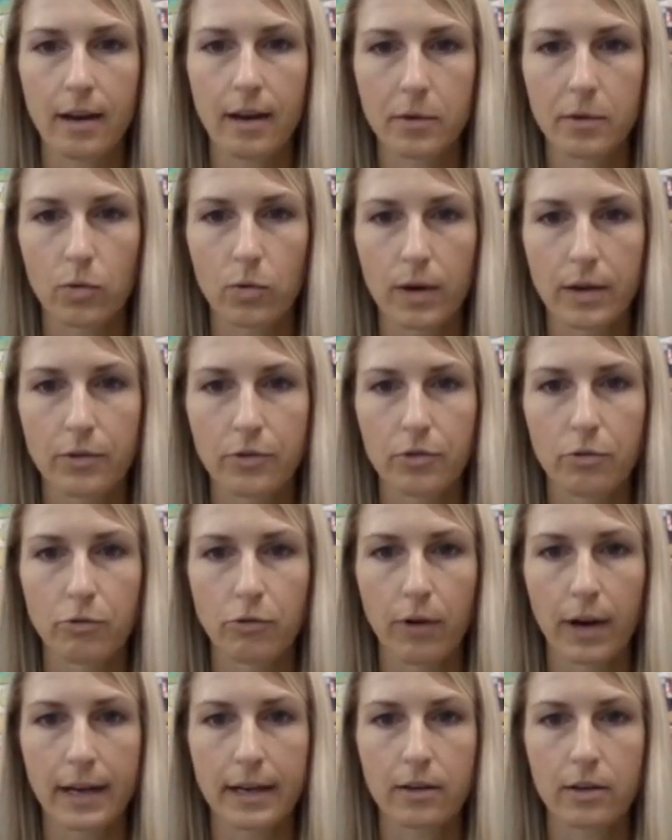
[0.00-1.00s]
I'm going to
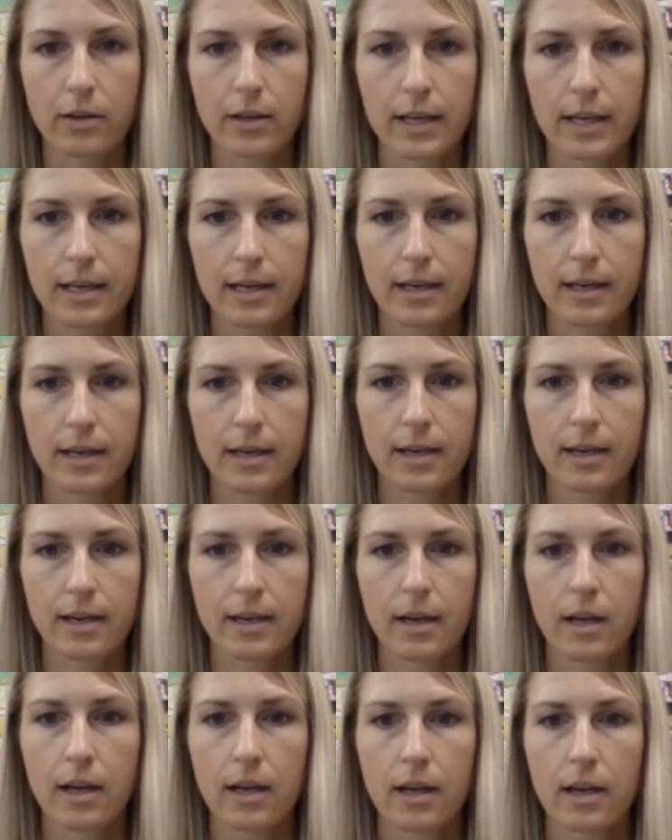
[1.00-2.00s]
right click,
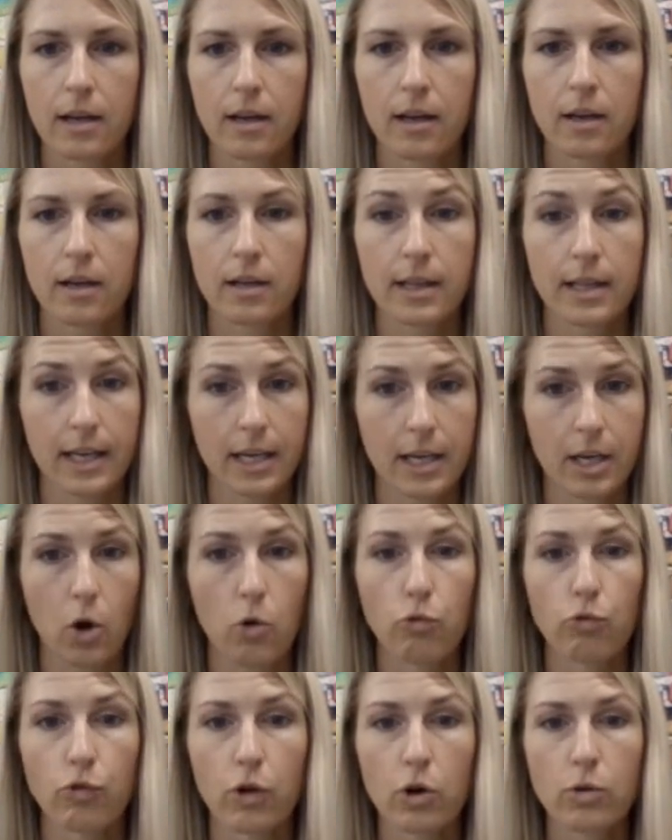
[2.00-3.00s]
click
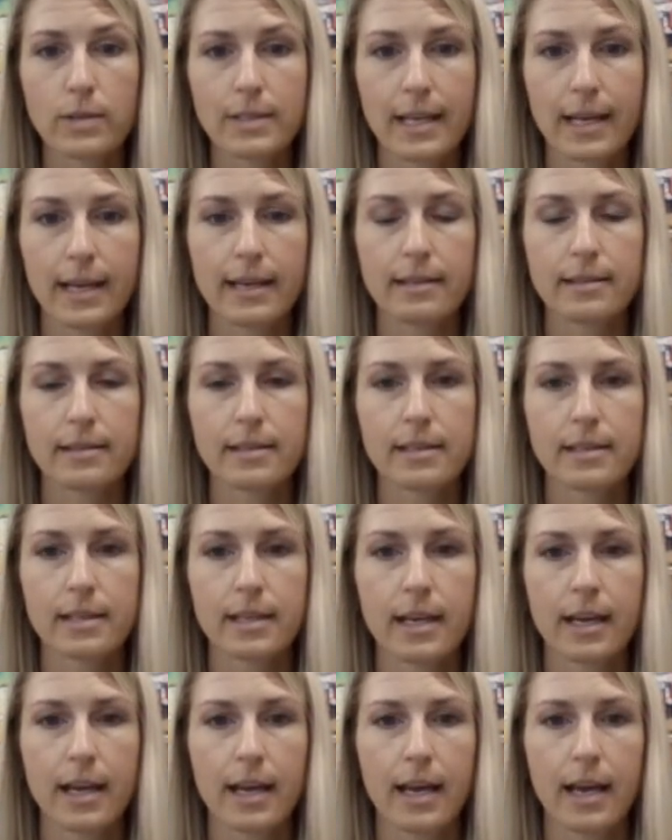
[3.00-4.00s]

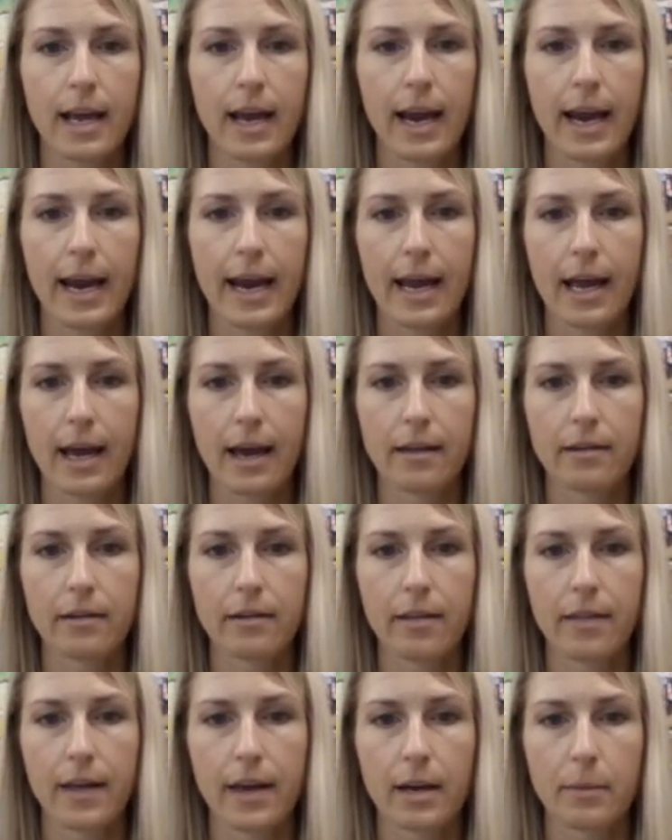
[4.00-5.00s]
rotate,
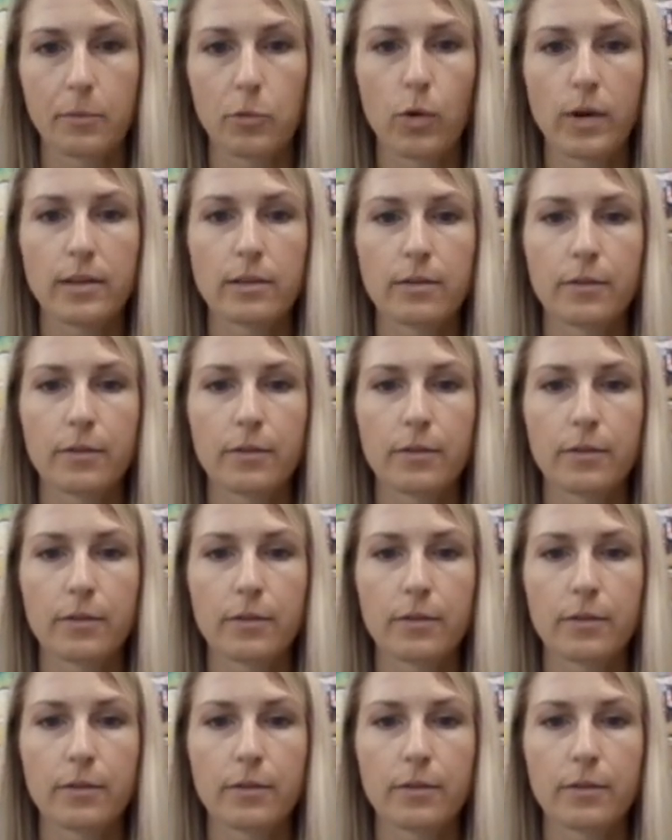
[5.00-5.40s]
and then I'm going to